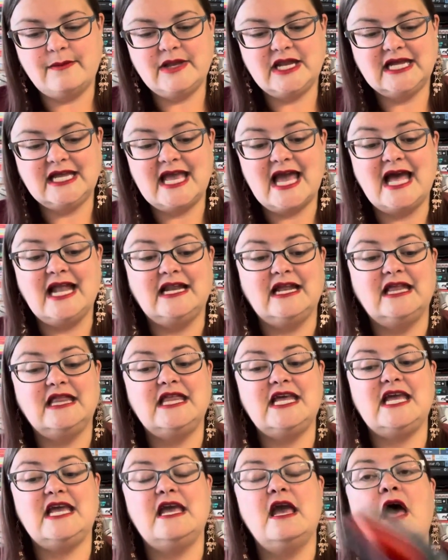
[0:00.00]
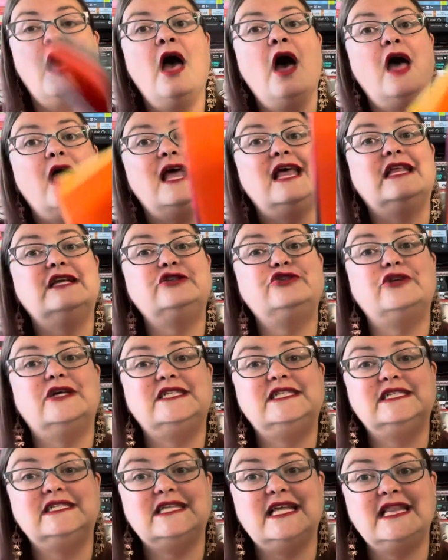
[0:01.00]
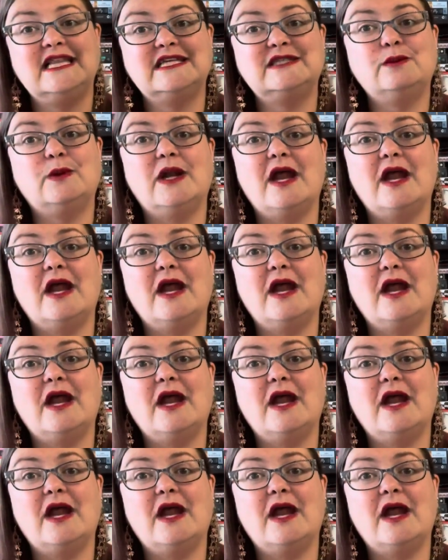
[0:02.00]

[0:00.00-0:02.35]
And again, the illustrations in this one